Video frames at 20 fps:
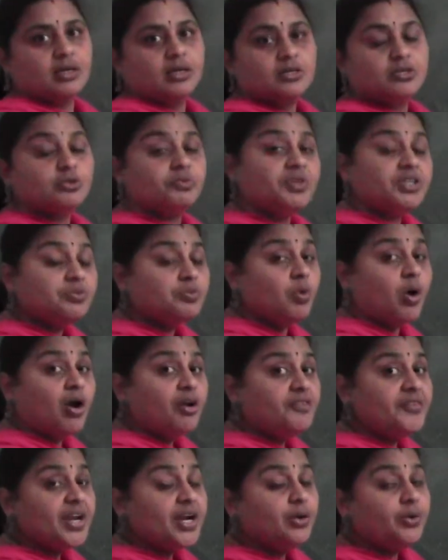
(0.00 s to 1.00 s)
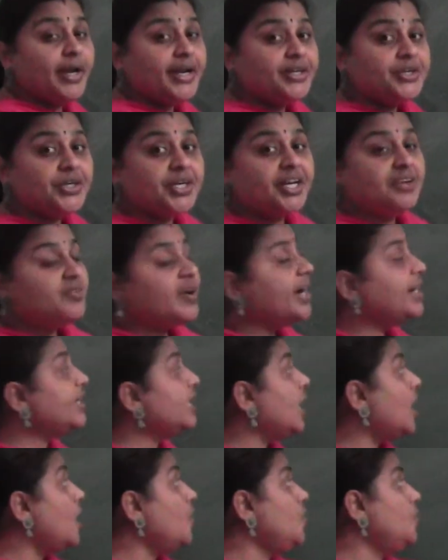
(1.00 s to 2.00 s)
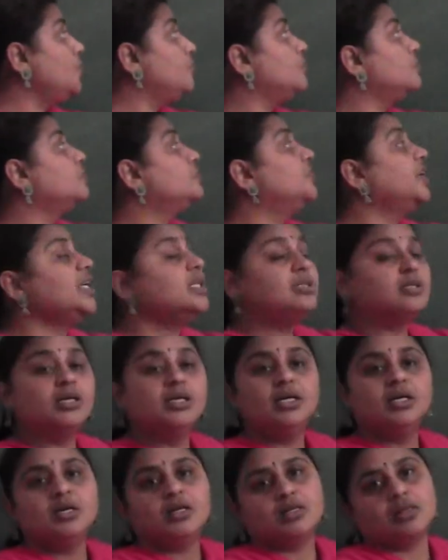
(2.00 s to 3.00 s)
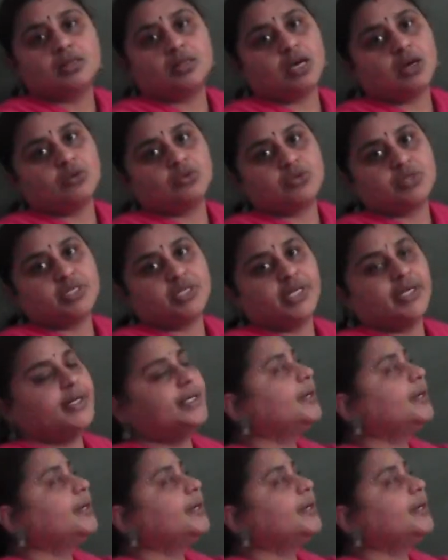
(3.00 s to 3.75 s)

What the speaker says: So with what we are going to divide now? With 1000.